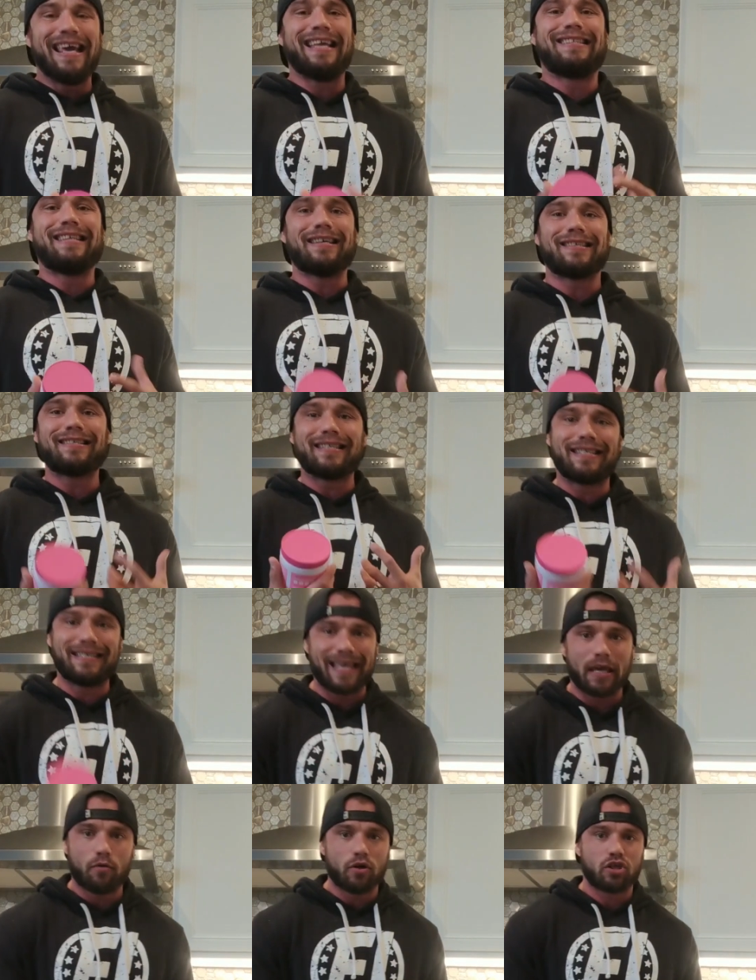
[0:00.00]
It doesn't
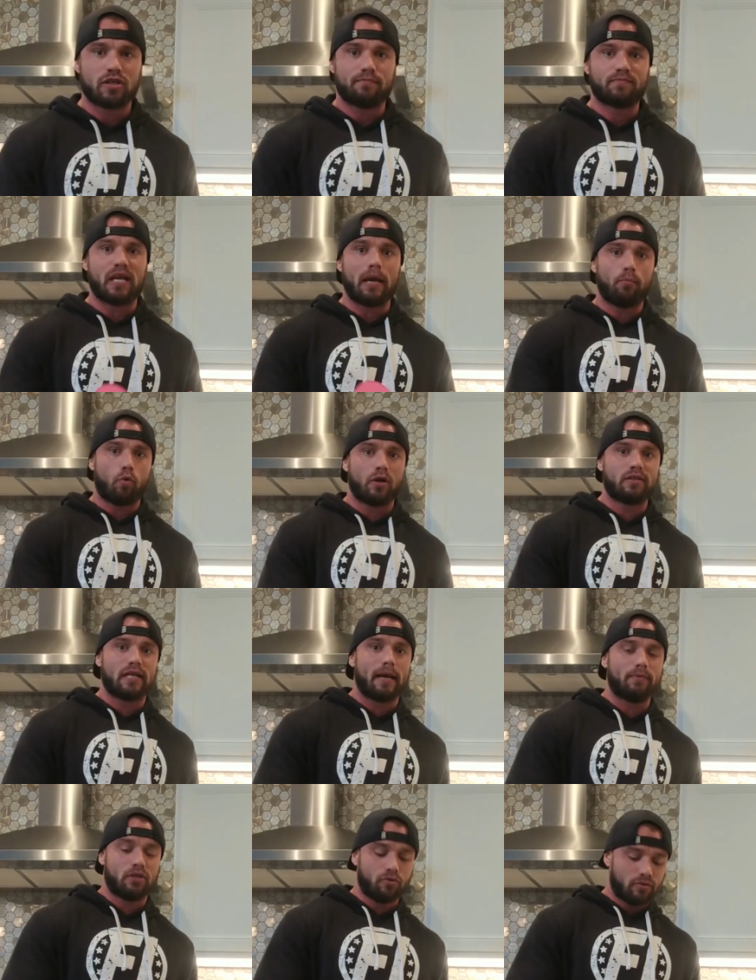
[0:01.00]
distinguish type 1,
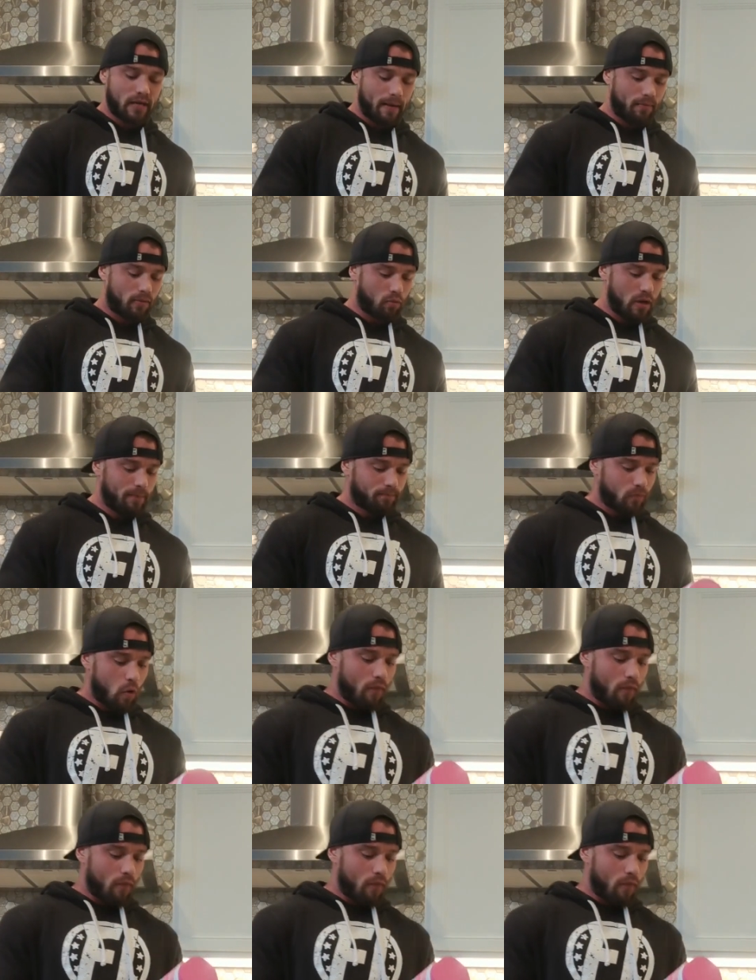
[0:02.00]
type 2, type 3